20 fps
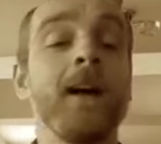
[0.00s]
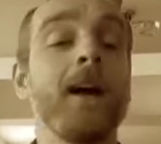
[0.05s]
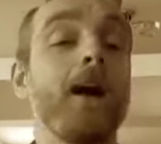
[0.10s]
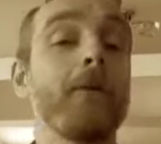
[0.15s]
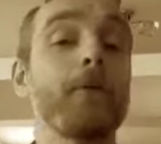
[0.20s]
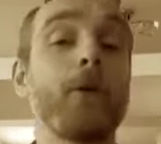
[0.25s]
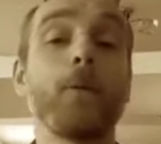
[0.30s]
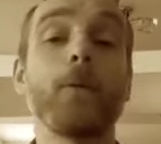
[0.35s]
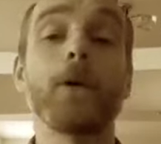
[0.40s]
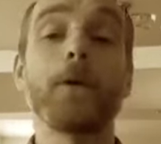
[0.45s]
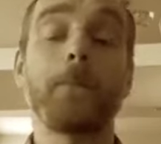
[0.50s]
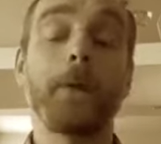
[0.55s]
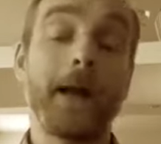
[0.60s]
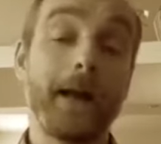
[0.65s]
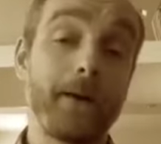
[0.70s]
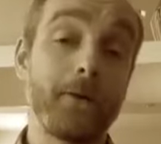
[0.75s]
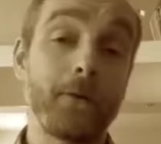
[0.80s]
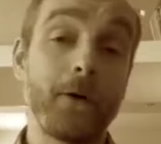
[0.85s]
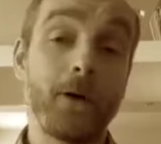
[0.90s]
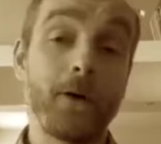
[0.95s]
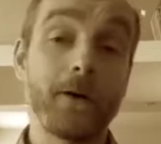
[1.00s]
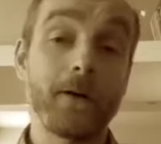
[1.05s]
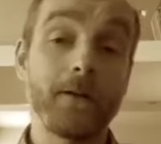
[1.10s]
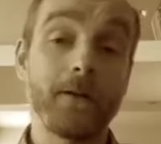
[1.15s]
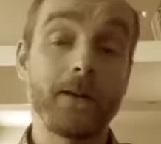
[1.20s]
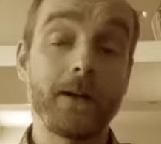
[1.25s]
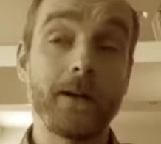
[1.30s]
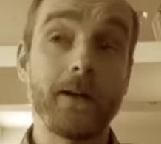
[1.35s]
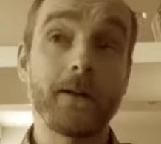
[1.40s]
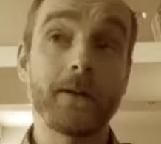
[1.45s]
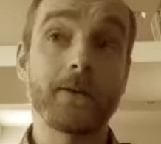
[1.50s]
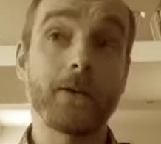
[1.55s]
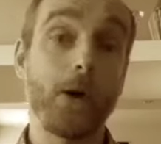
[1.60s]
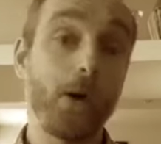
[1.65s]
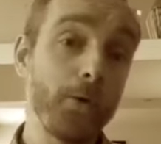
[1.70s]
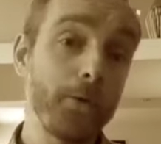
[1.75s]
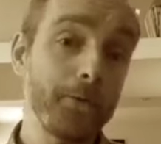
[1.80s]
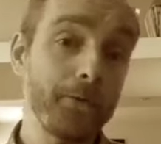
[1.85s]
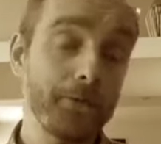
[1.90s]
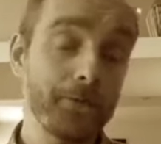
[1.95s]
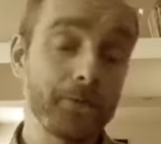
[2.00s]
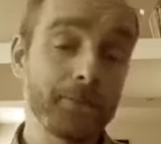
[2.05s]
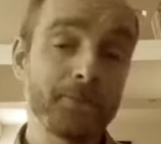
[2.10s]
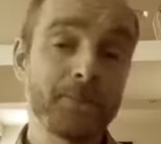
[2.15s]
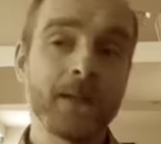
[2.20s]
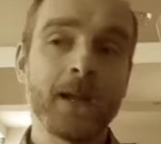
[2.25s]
I've got one account on golf.